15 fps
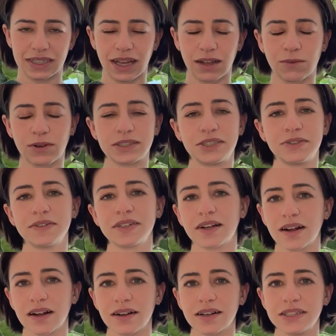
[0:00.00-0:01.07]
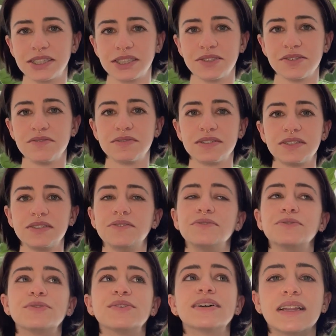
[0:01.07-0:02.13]
I want to encourage you
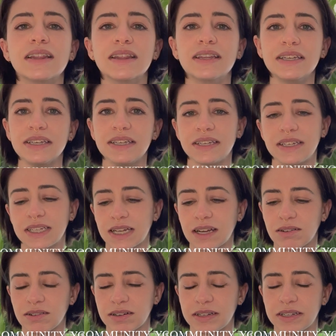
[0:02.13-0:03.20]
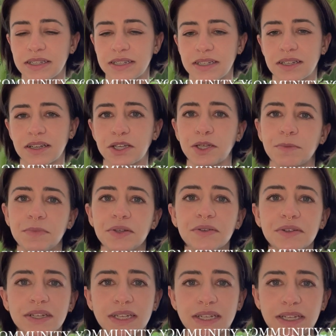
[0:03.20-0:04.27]
to lean on
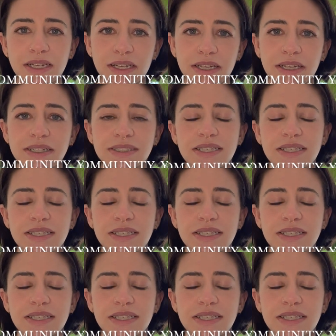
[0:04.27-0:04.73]
community,